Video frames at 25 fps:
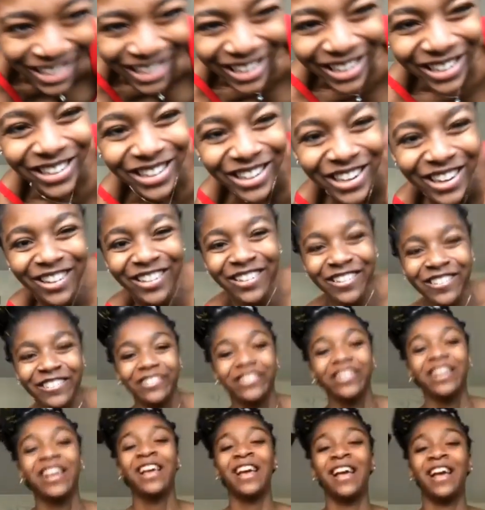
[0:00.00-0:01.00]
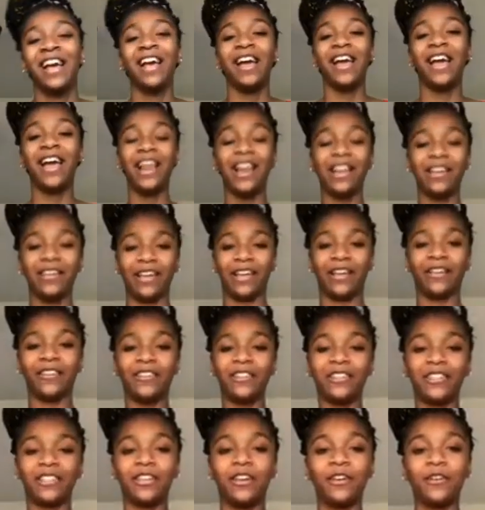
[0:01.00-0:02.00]
I know. Anyway,
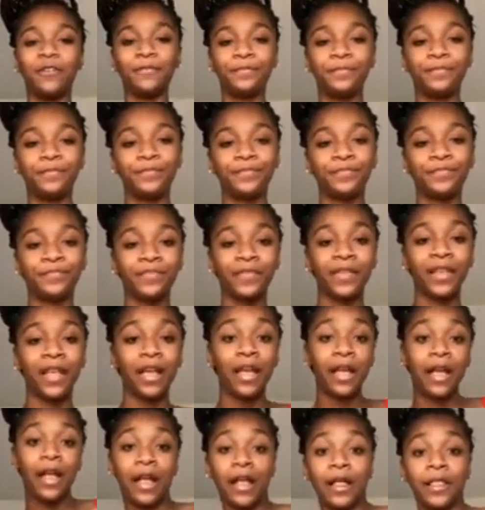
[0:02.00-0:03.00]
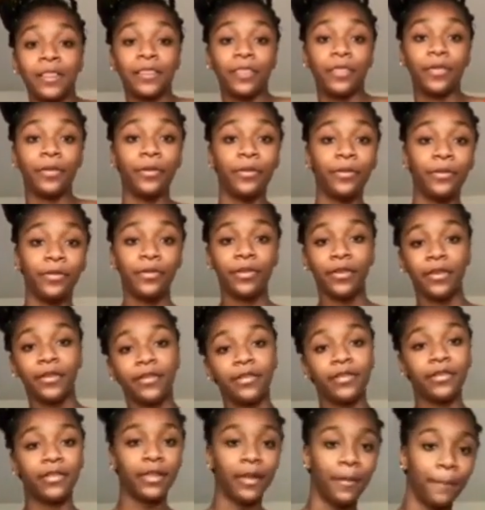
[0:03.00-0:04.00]
so this
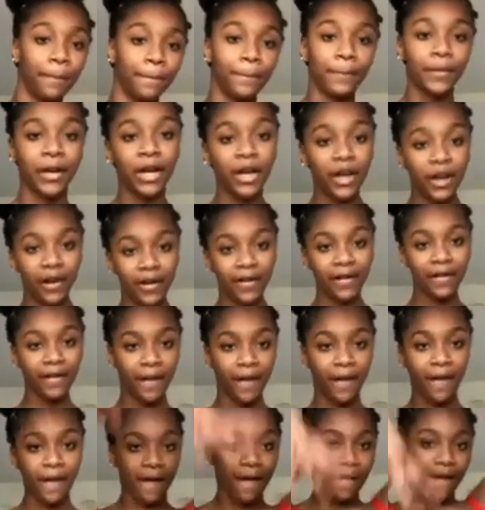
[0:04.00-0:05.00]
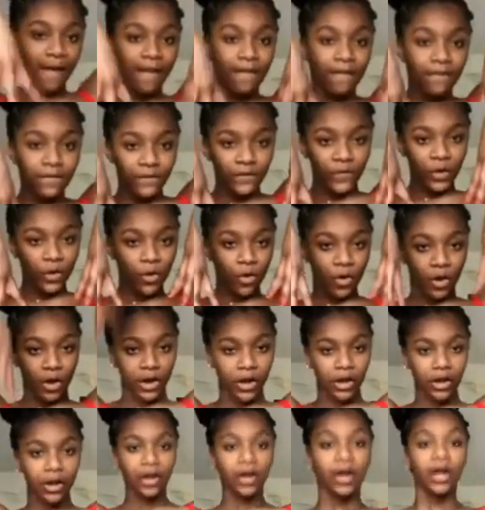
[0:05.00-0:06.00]
is number four.
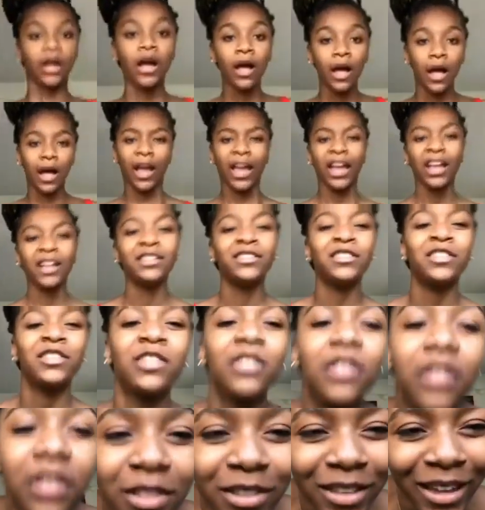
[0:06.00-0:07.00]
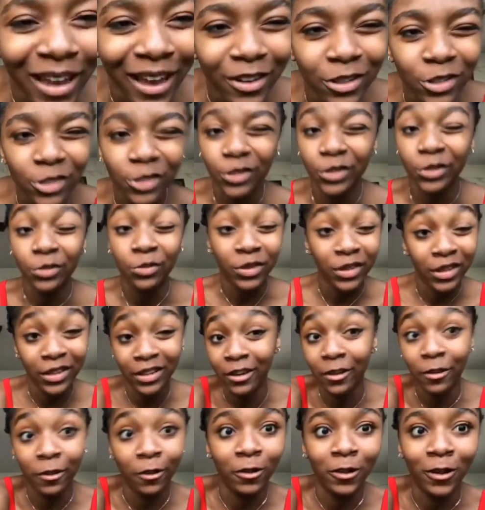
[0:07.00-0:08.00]
I guess I'll show you it in
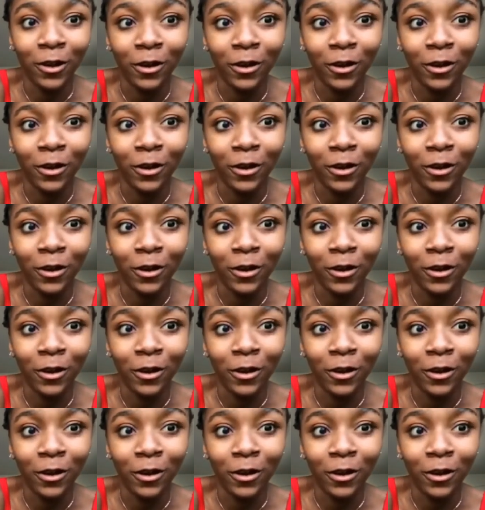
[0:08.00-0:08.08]
a